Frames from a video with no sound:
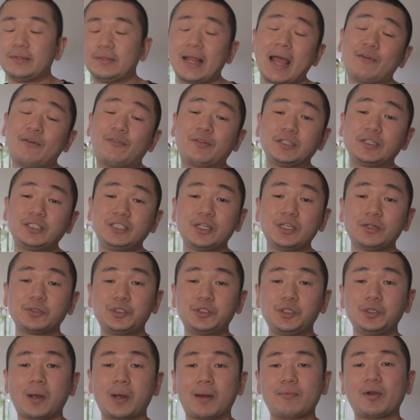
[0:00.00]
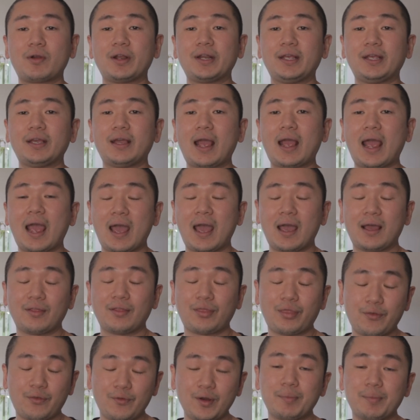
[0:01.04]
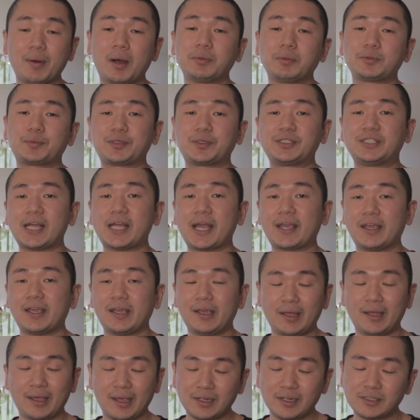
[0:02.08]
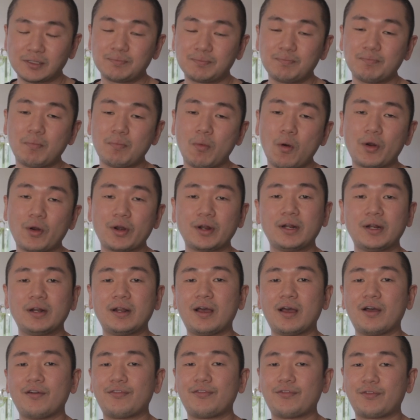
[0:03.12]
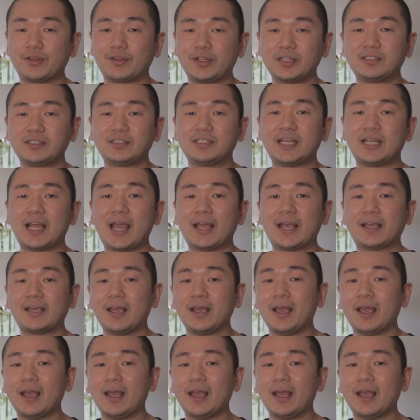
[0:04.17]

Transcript: Now for the CO2, I'm running it at 3 bubbles per second. It is more than enough for this tank.